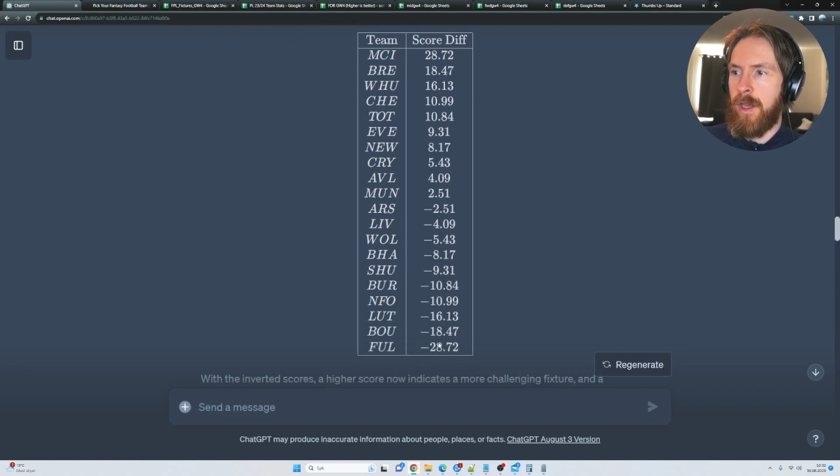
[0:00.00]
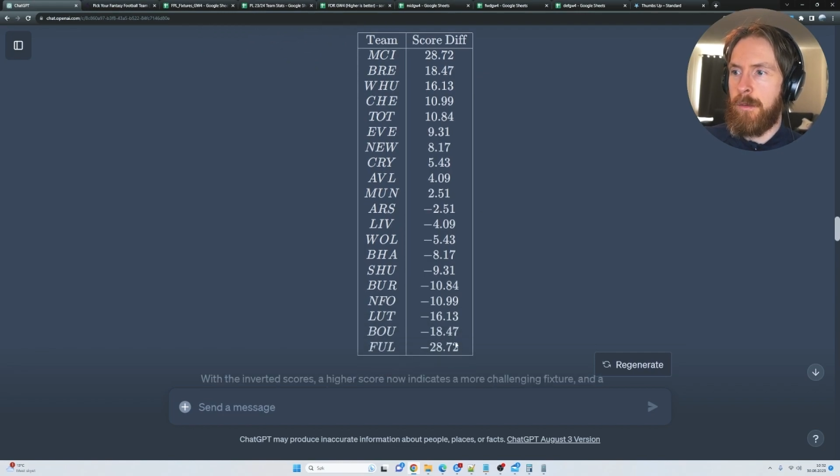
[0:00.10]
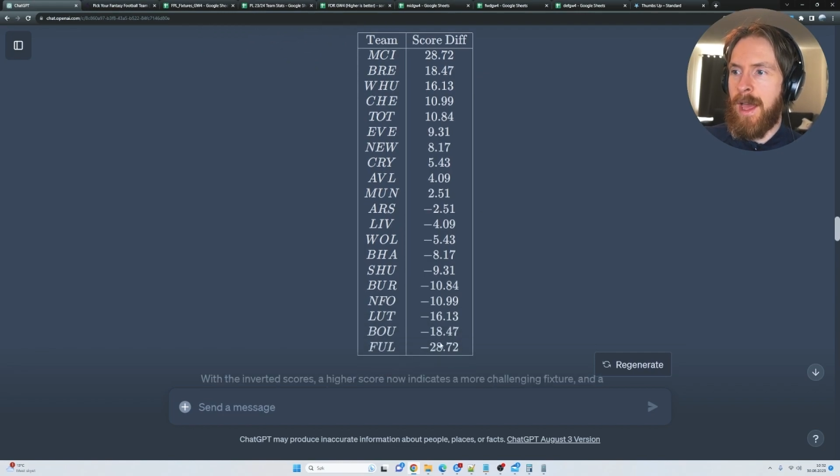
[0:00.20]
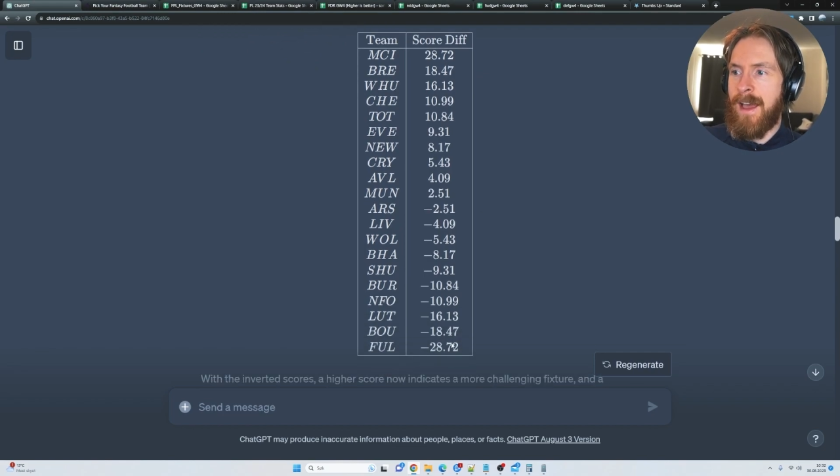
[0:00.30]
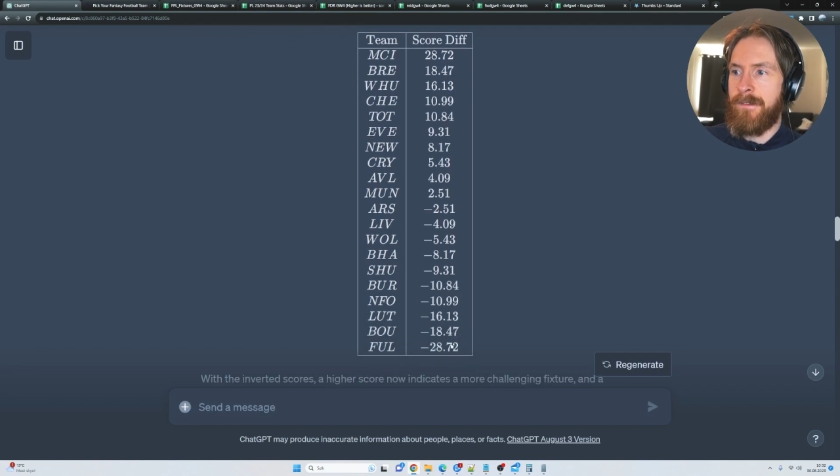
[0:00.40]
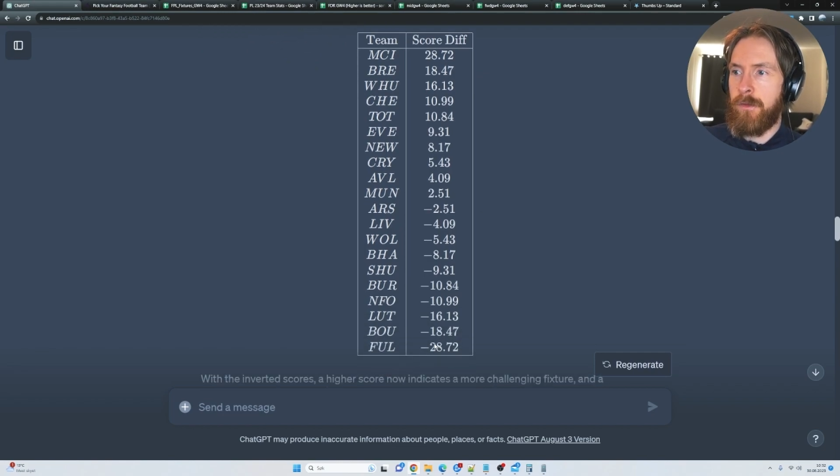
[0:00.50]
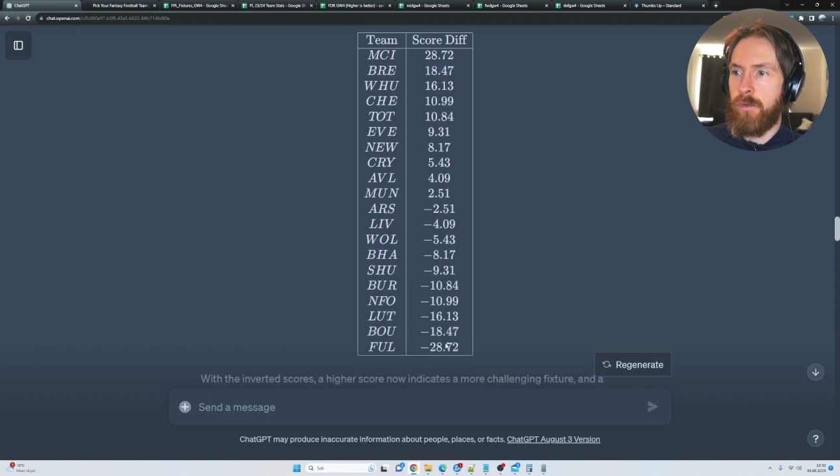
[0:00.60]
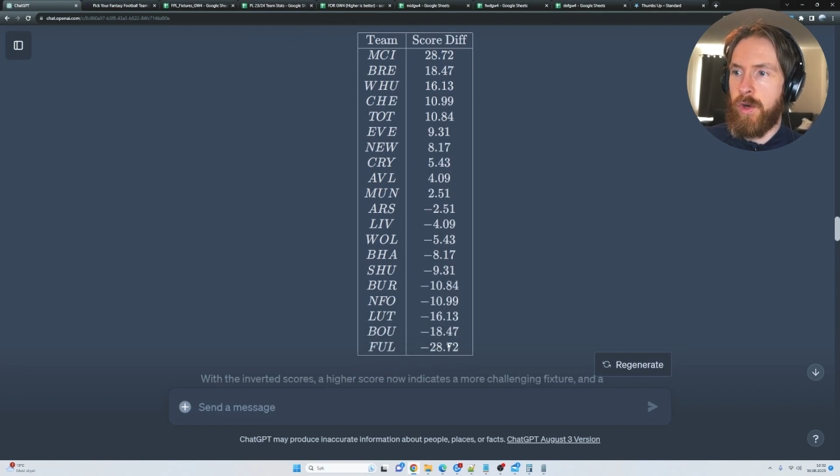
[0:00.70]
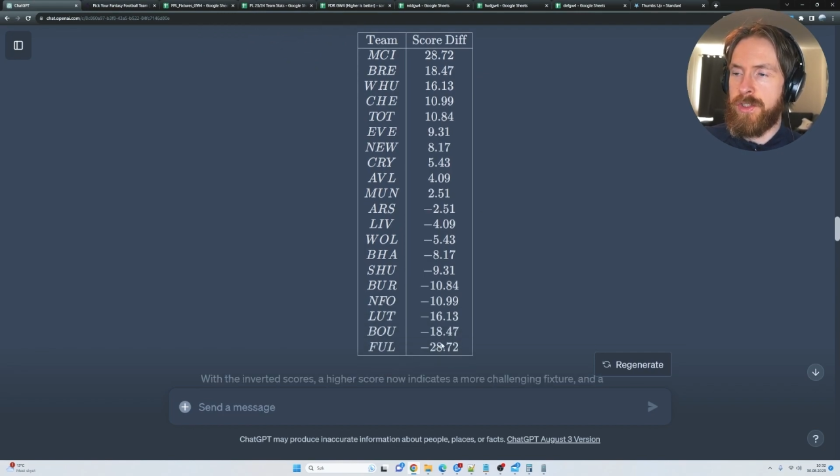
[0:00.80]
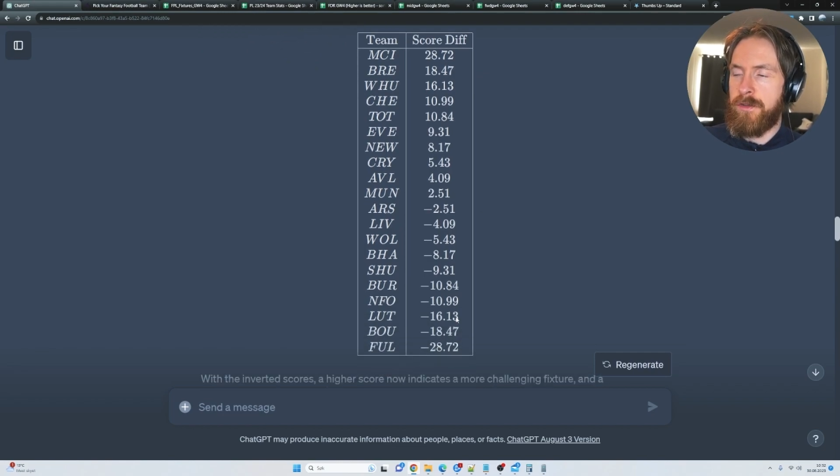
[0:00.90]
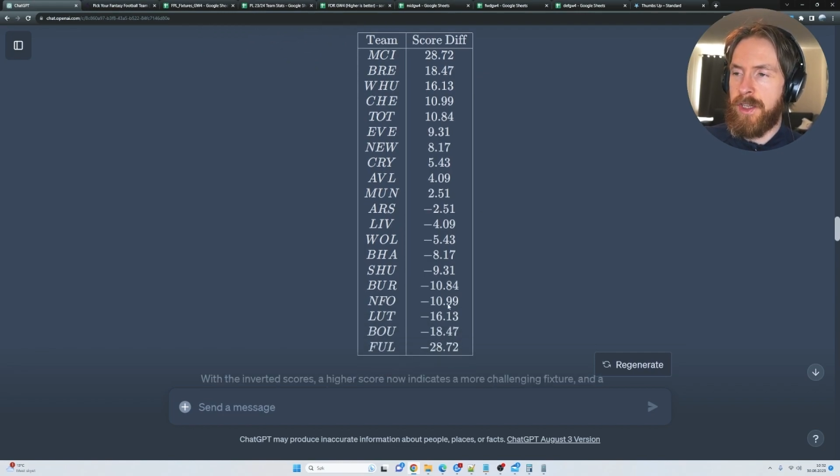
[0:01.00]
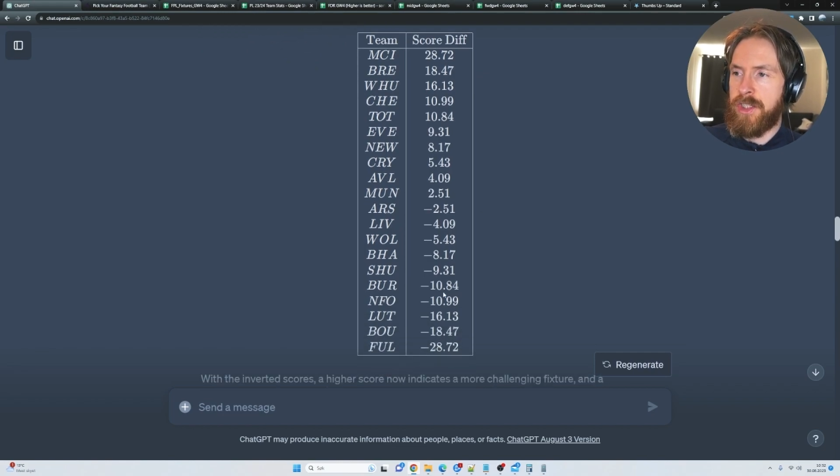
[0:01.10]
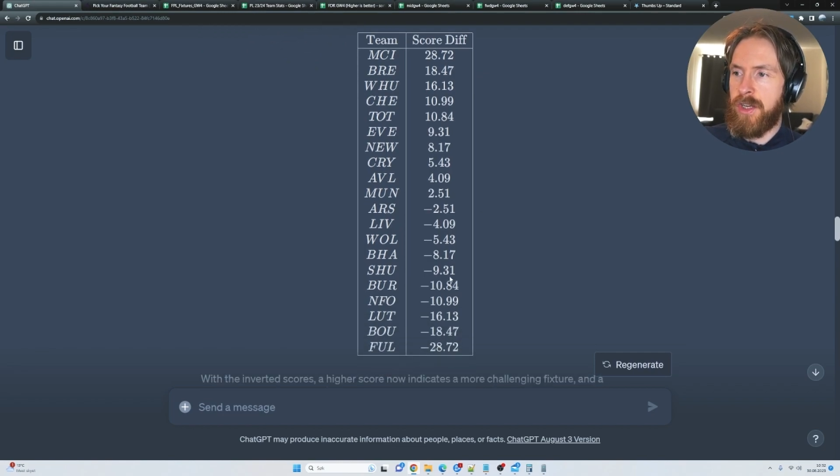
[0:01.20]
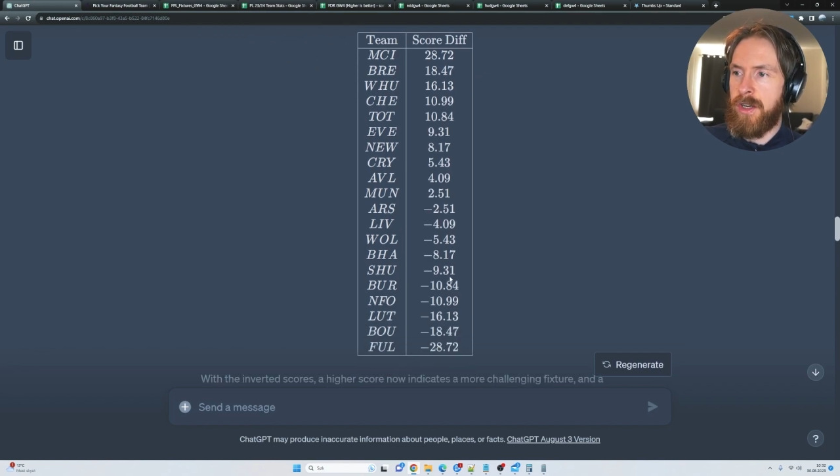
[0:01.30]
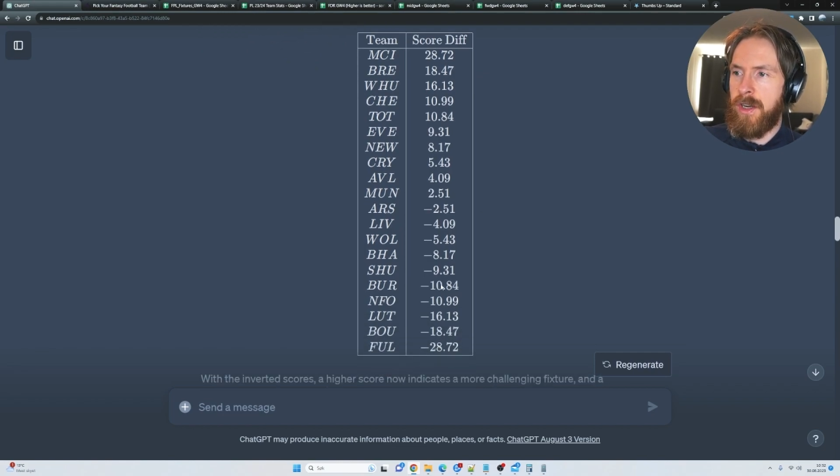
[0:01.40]
will have the worst
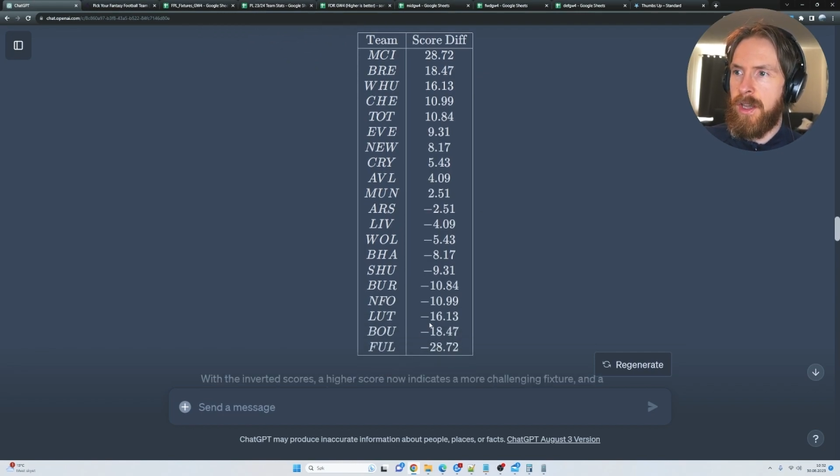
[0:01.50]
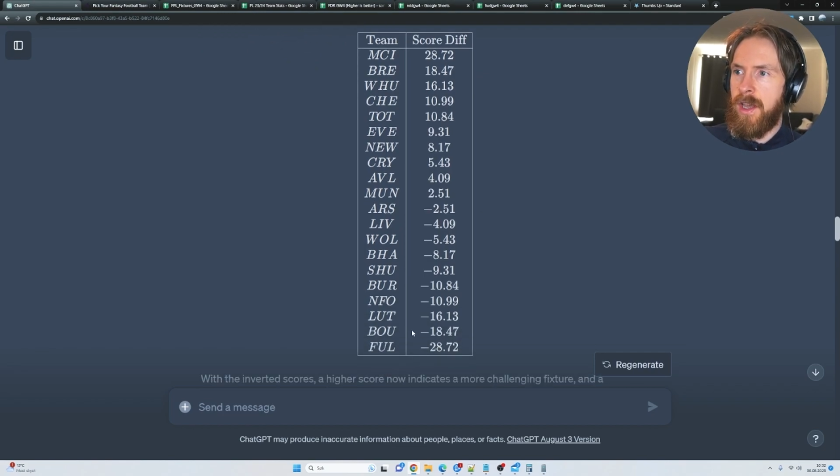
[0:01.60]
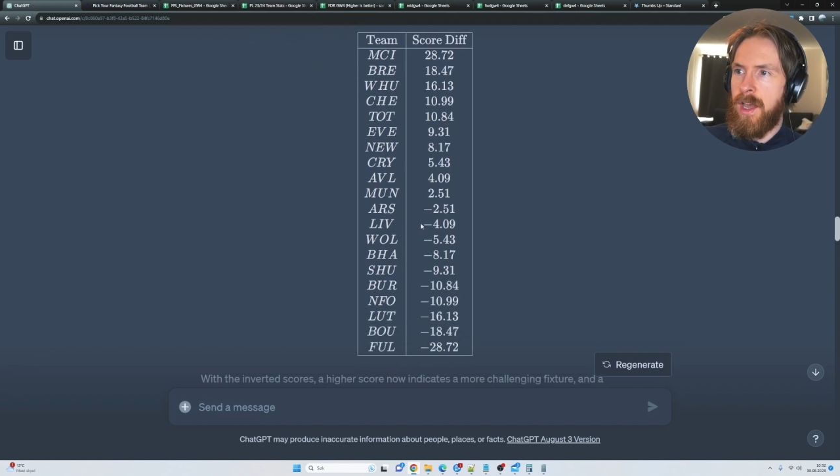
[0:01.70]
fixture,